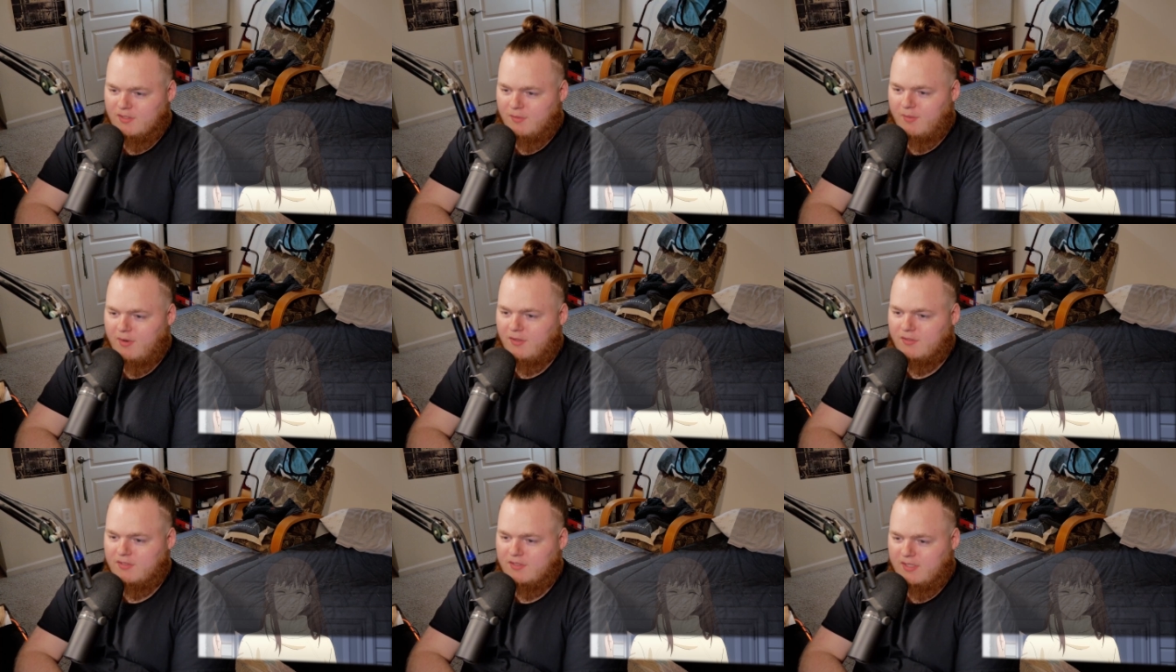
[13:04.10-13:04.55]

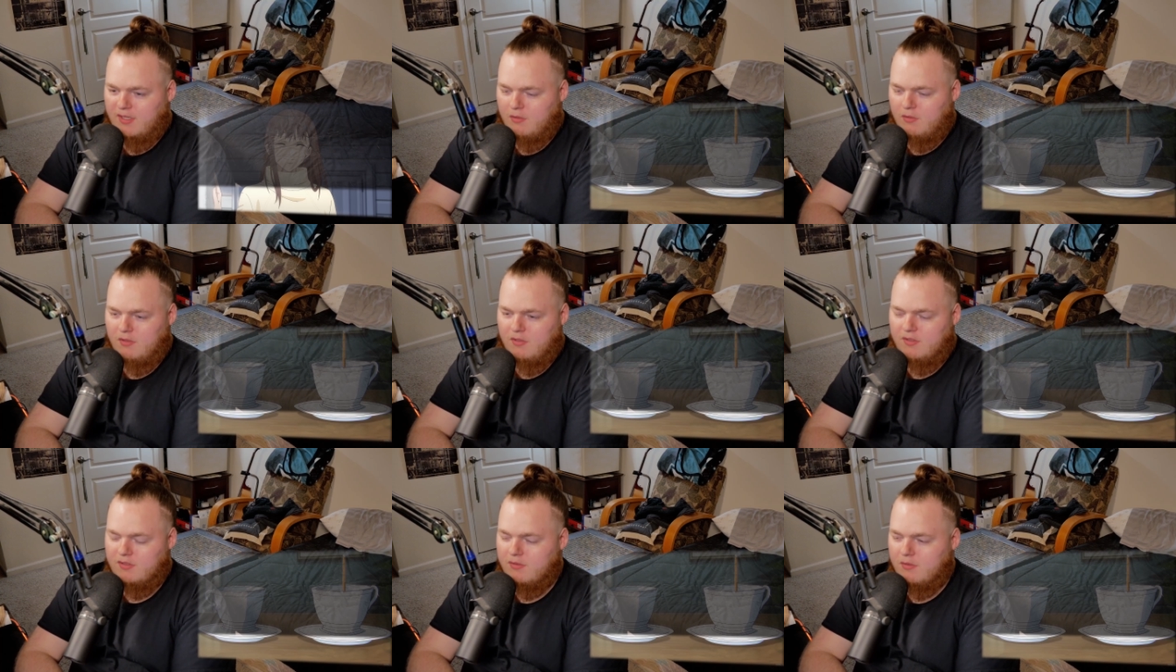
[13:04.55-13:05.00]
someone else's.
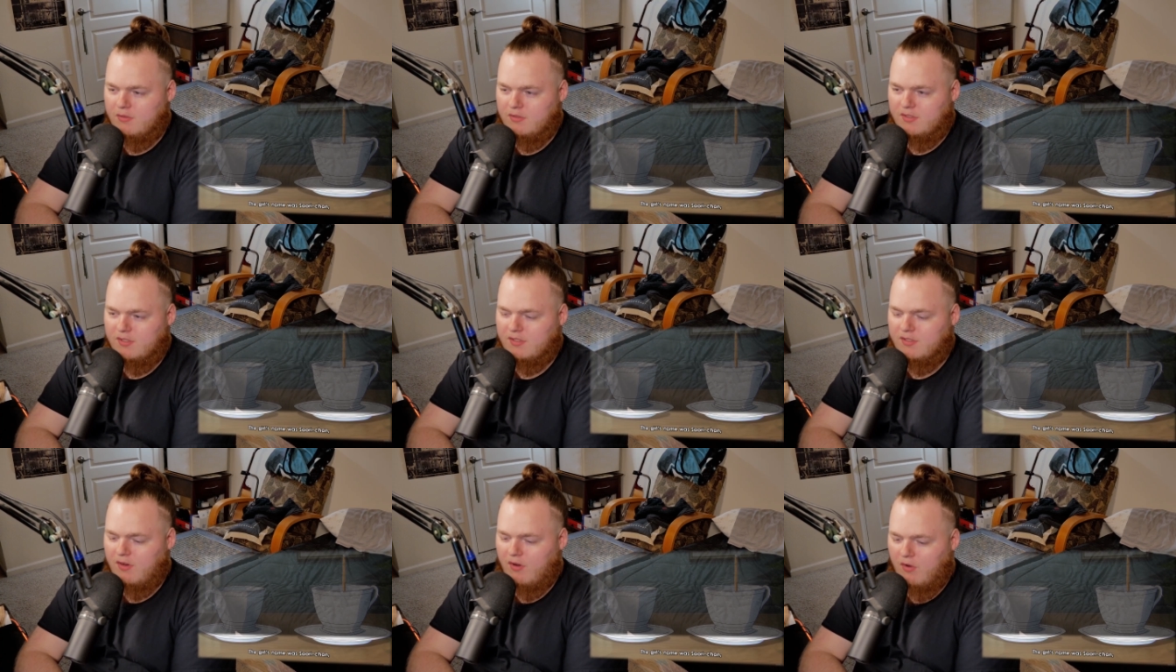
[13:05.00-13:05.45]
Who is who's
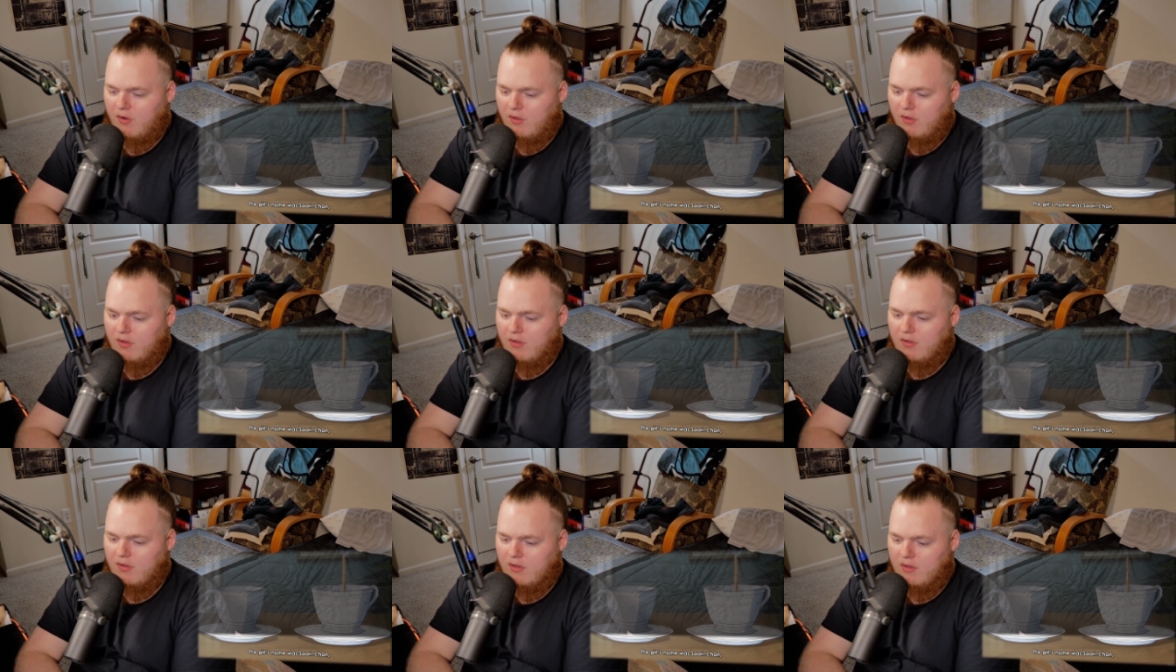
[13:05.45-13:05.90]
this girl?
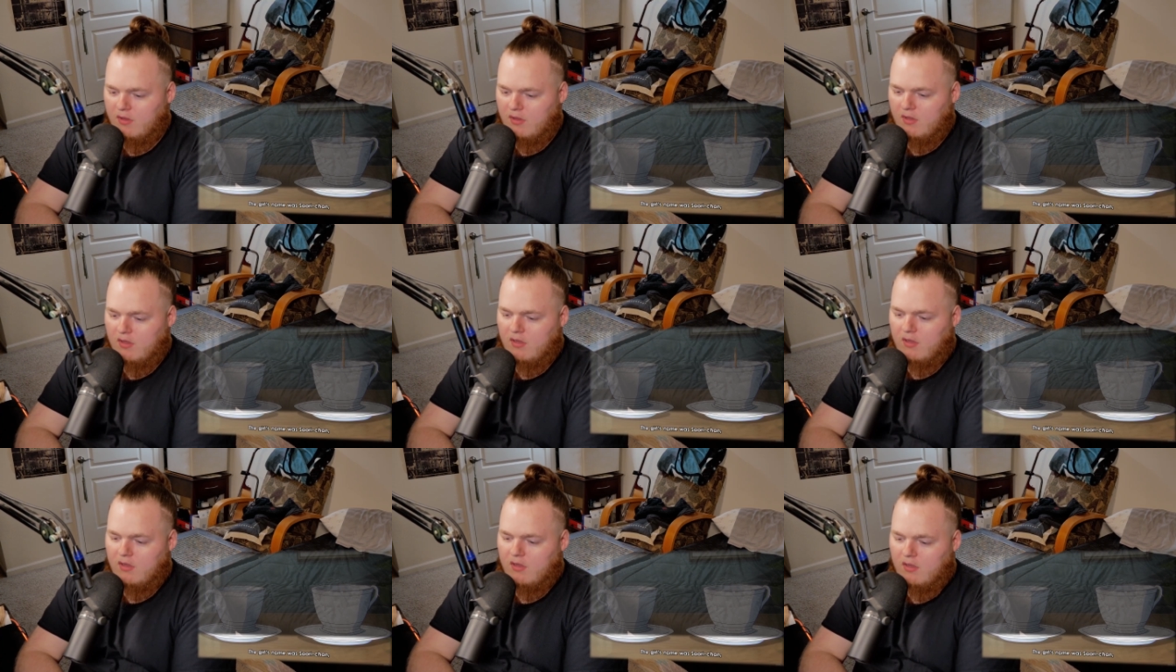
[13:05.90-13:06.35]

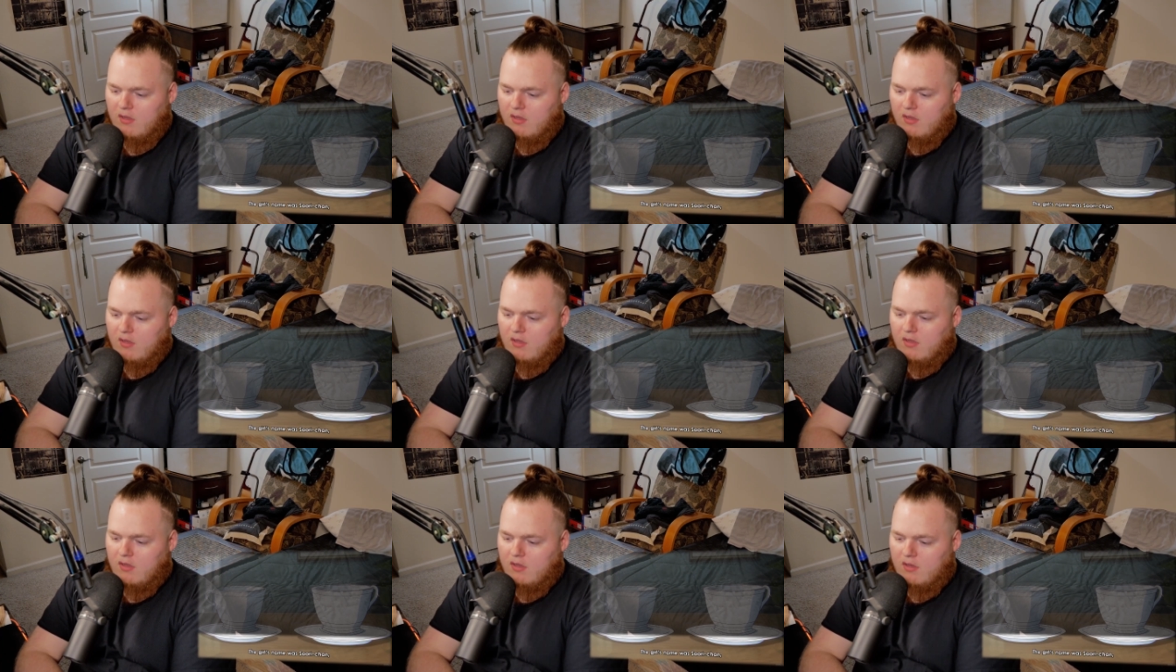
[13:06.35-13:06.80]

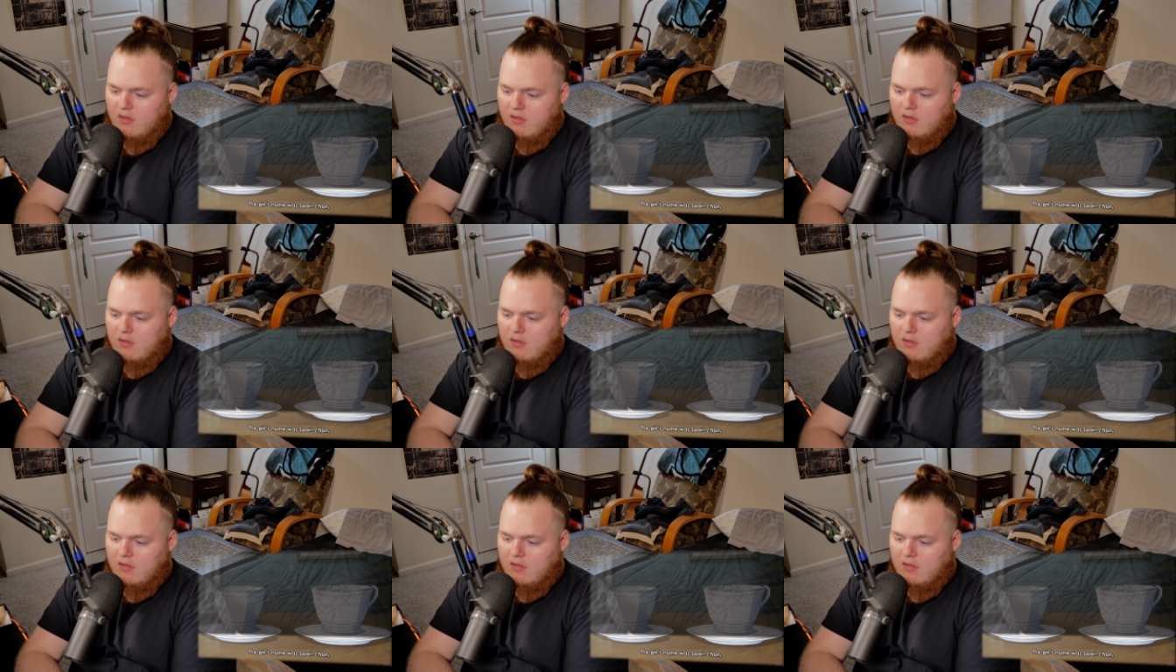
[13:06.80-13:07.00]
Saori.